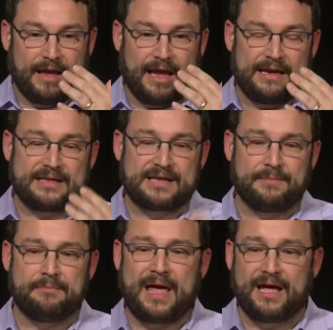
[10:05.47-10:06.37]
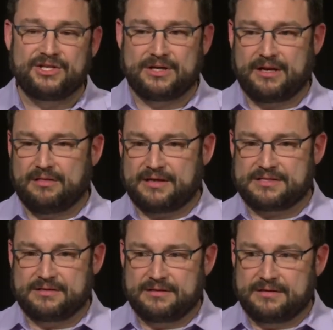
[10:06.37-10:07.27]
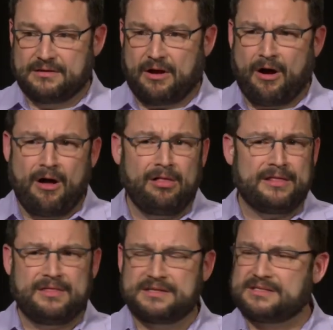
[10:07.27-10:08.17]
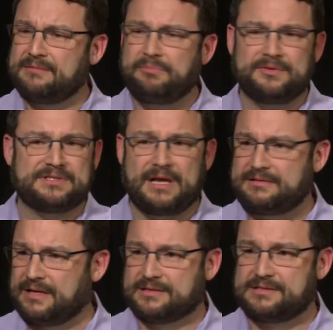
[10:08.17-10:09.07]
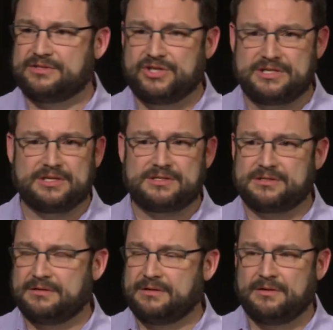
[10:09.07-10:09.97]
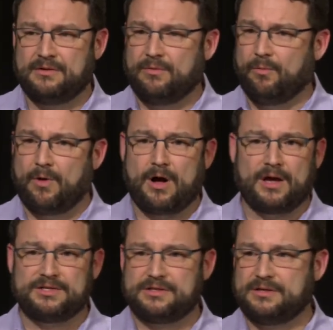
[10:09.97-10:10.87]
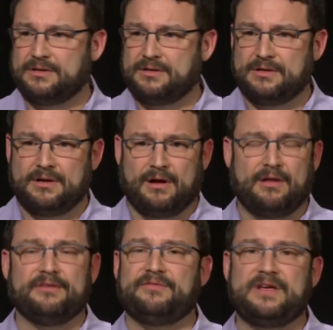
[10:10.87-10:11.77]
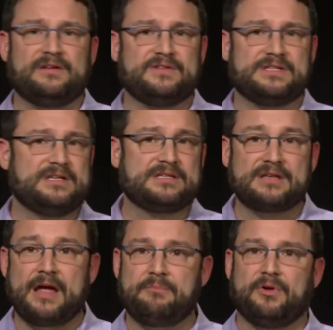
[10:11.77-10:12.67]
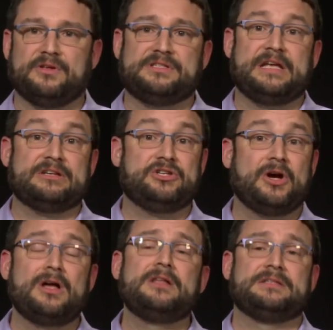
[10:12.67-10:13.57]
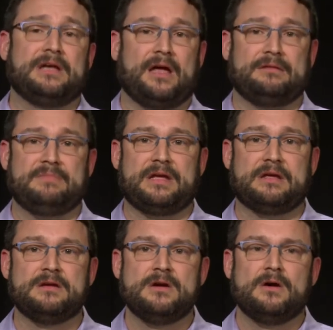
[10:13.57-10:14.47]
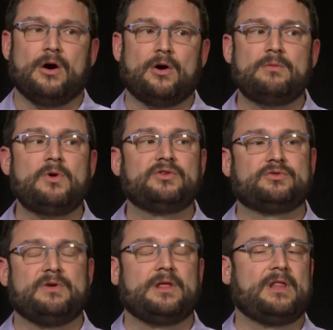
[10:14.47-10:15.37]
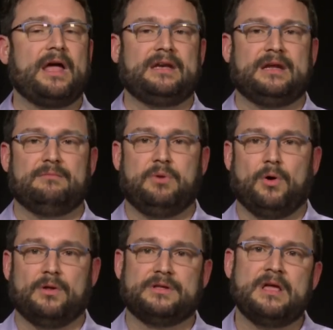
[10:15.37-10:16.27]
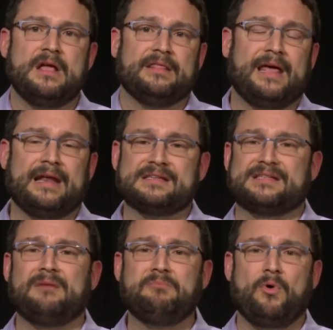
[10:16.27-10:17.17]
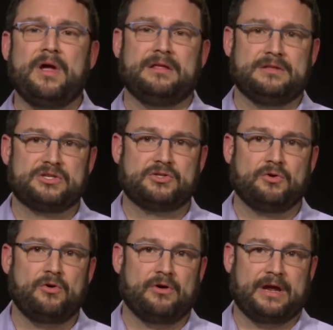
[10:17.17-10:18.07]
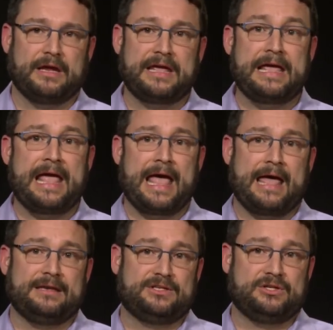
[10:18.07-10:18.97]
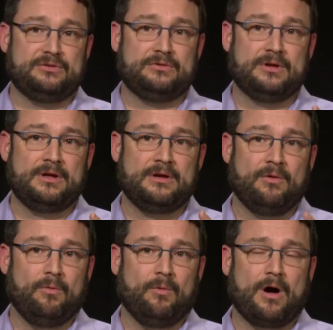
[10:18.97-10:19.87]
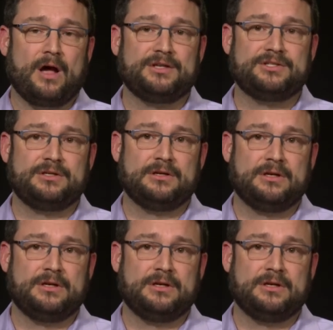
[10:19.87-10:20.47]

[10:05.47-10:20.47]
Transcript: And as I'm imagining this, all in this simple sentence, Jesus washed all the feet of his disciples, it dawns on me, almost with a lightning bolt, that at some point in the story, he had to wash